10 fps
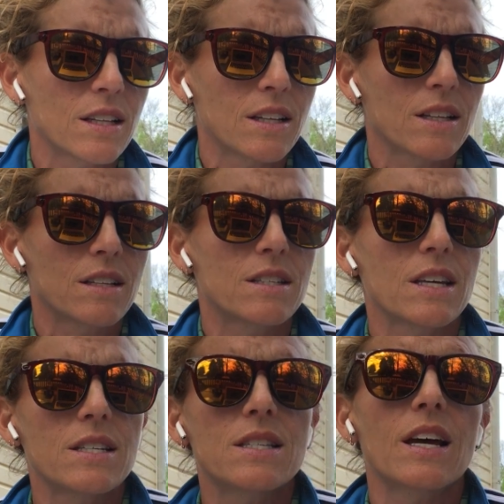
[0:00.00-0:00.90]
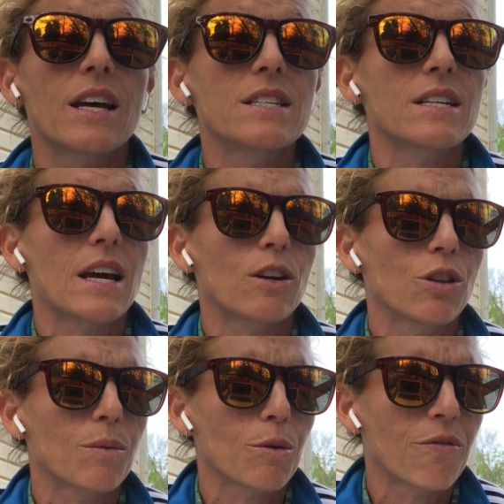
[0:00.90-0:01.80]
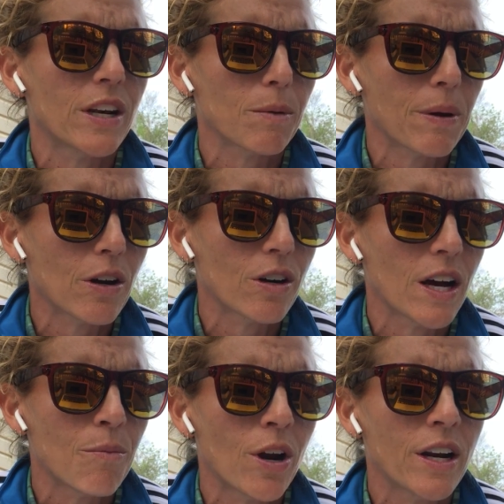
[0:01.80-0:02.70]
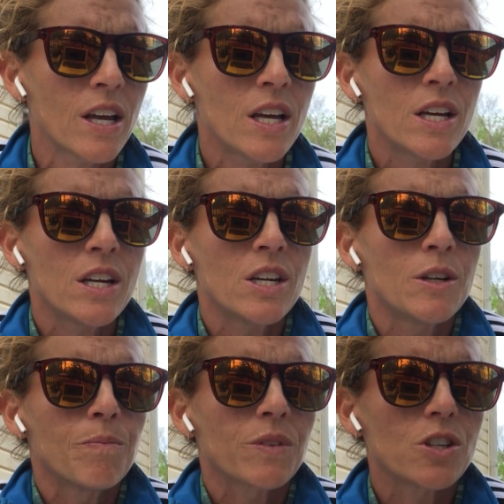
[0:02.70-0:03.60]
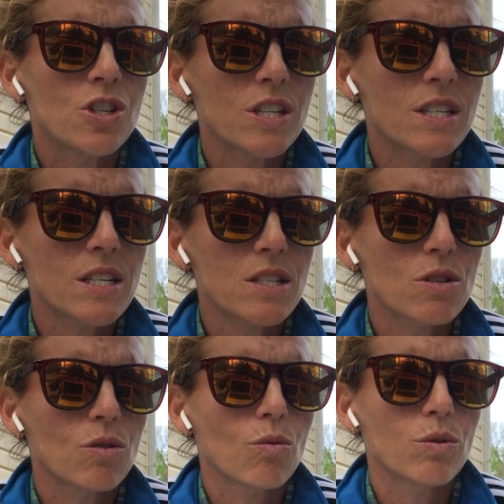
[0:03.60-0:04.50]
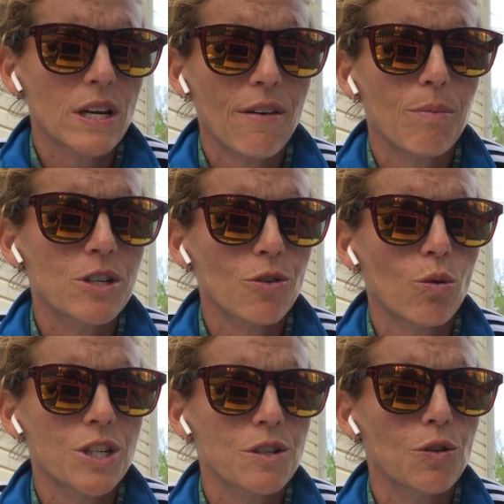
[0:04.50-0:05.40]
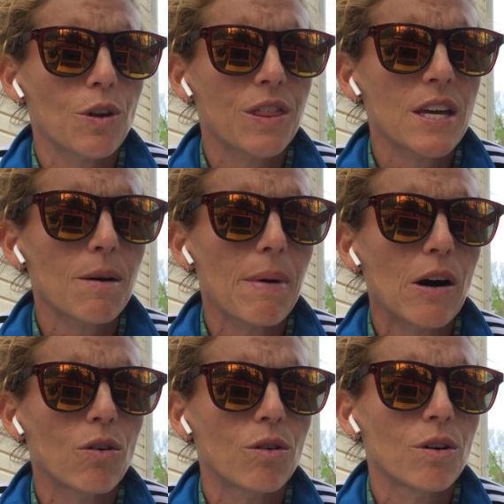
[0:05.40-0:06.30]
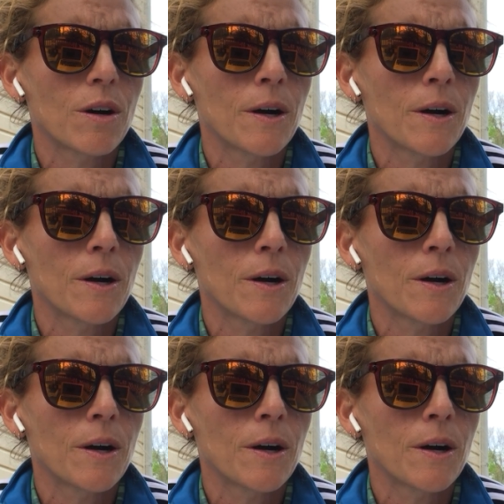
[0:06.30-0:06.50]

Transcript: that says, that has that title, the prophetic paradigm, right? Jesus was, I have a bunch of questions for you to think about,